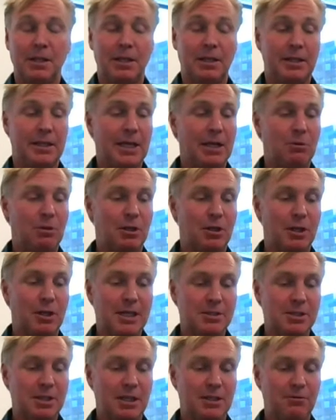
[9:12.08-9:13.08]
Yeah, well, our
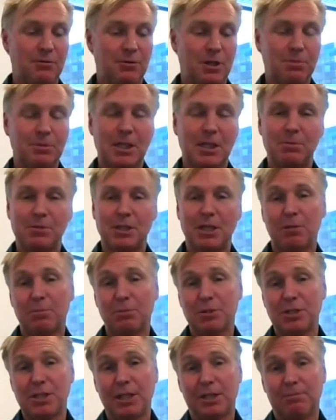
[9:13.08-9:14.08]
SLA for uptime is
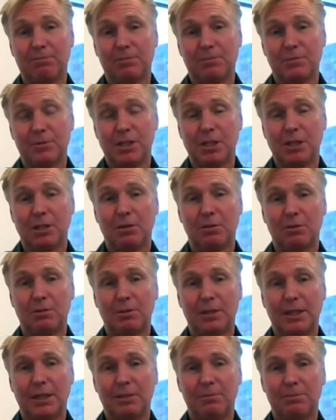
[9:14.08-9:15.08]
100%.
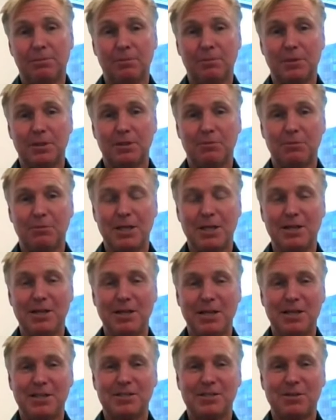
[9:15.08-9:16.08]
So
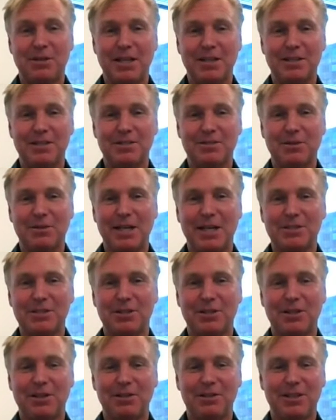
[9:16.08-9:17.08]
that's
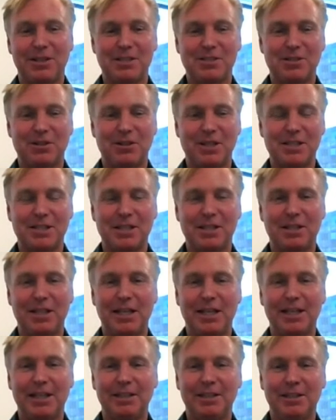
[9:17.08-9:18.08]
our
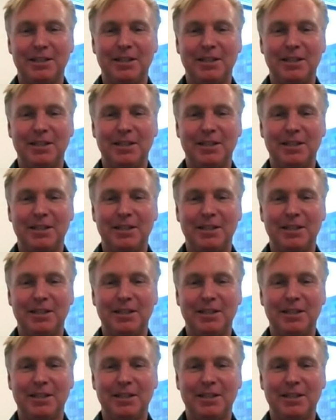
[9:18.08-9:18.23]
SLA.